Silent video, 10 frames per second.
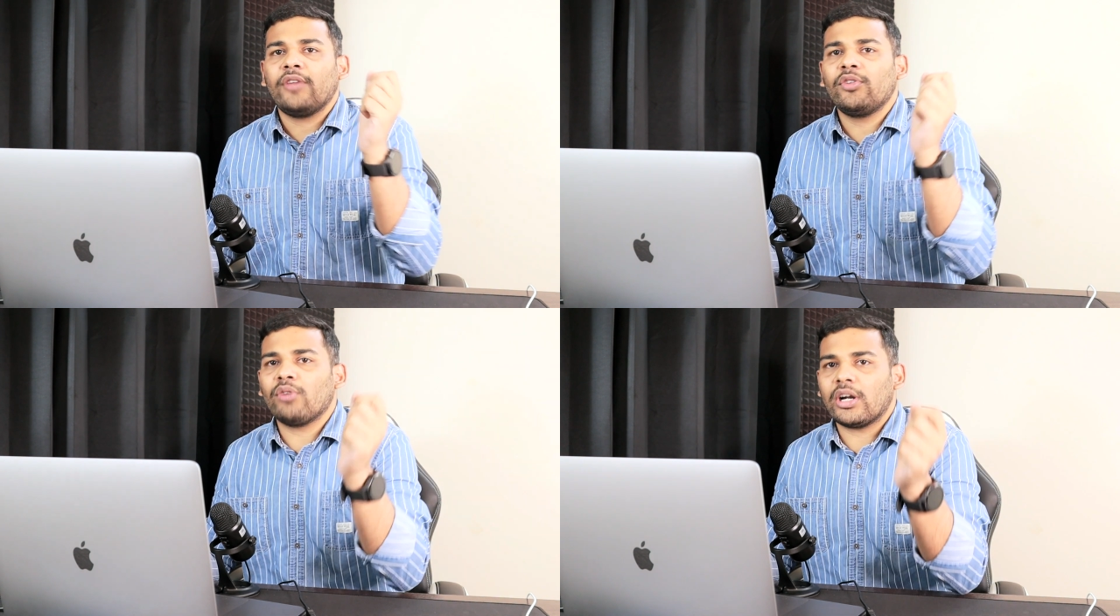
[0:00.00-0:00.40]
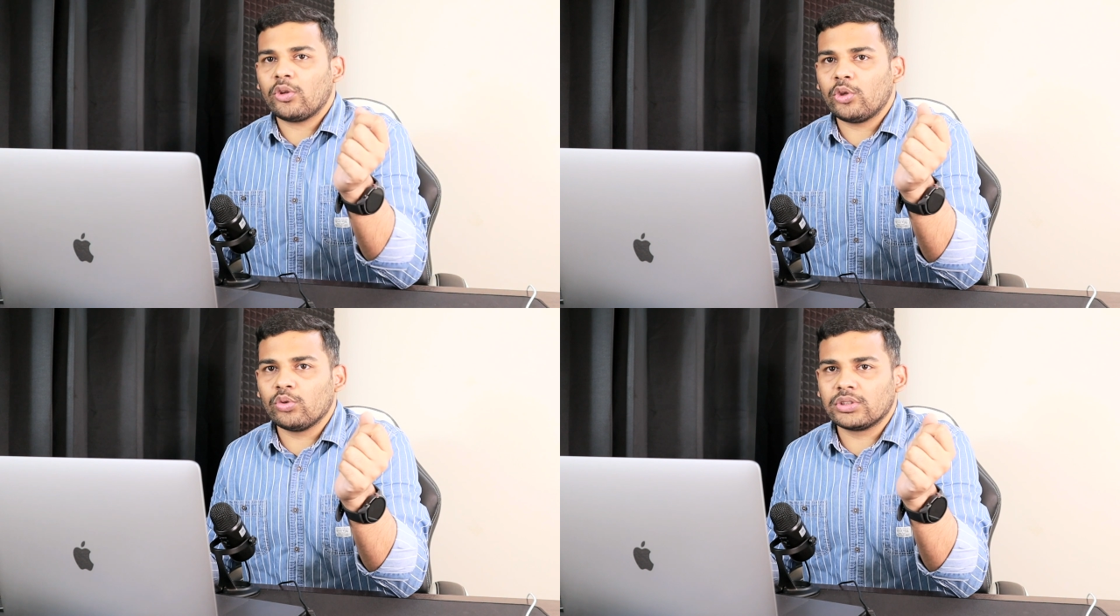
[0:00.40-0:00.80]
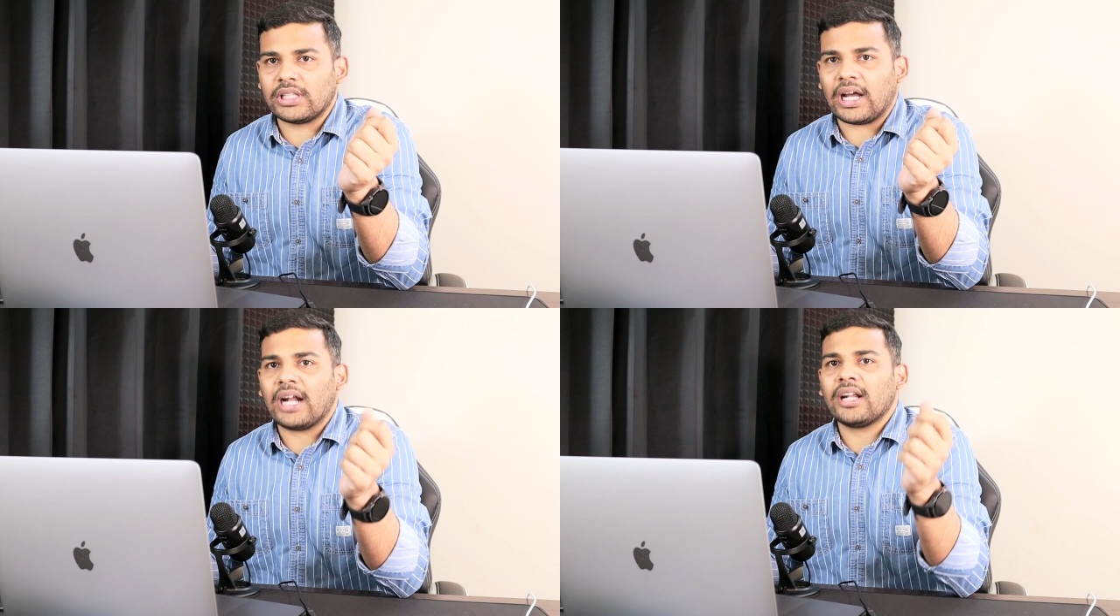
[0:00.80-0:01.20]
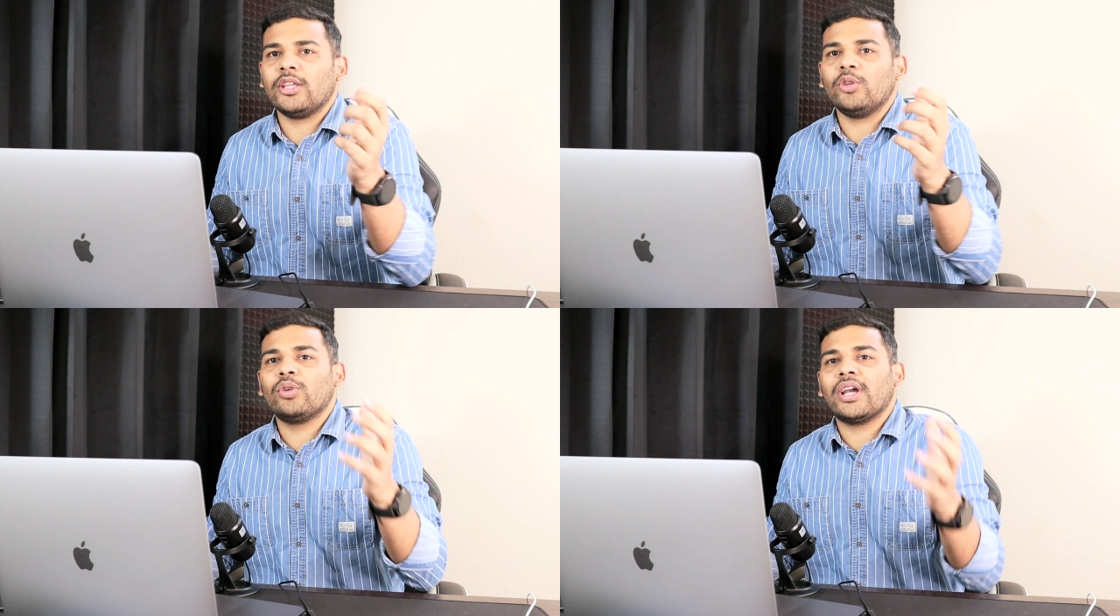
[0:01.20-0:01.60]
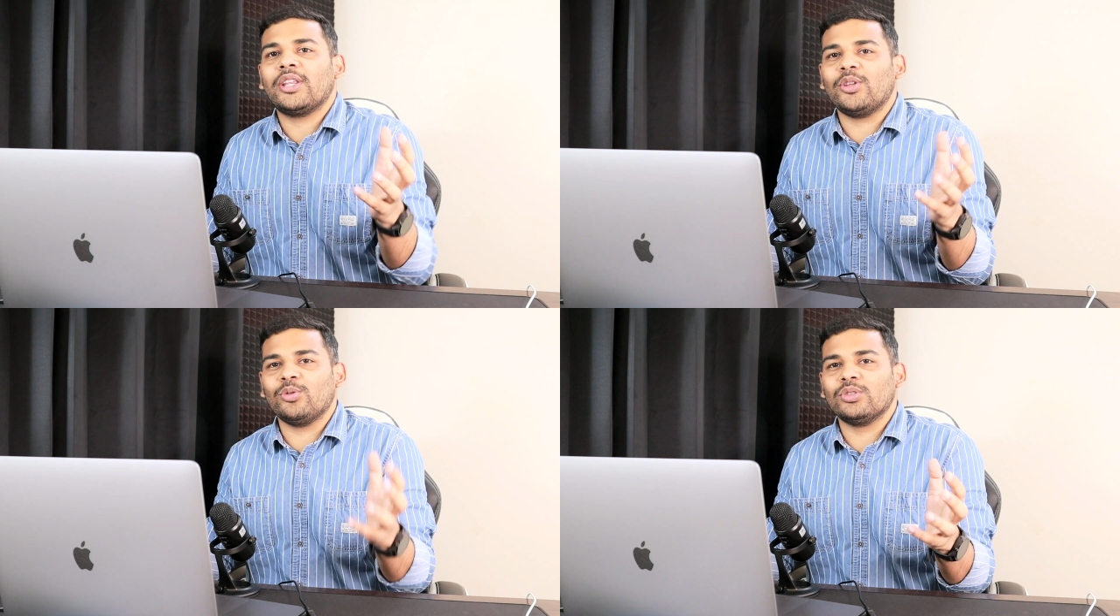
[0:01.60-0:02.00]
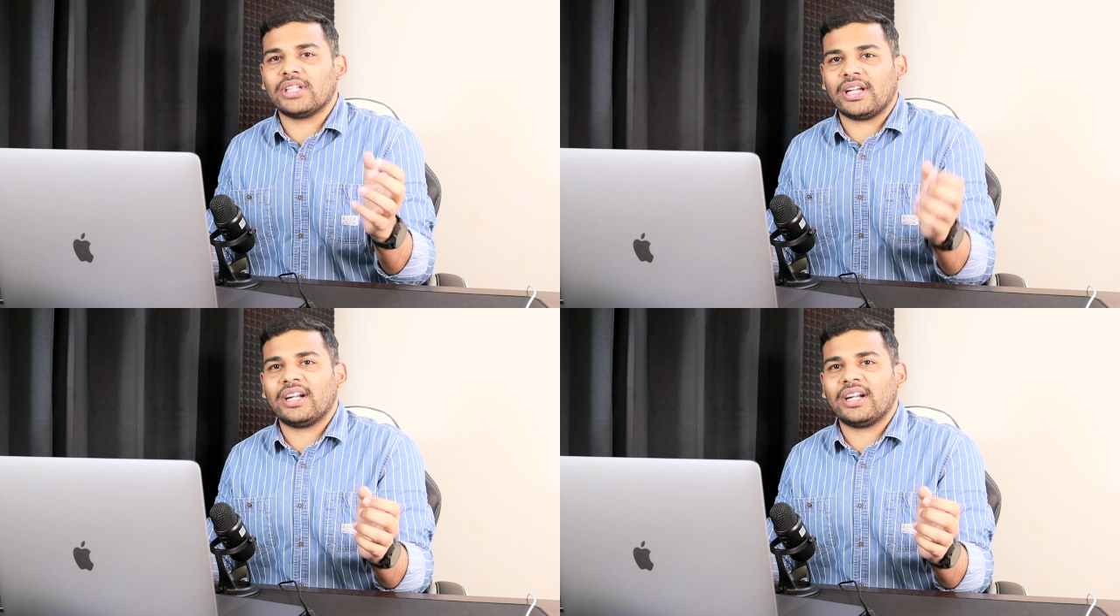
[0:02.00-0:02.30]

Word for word: if you want to use that you can use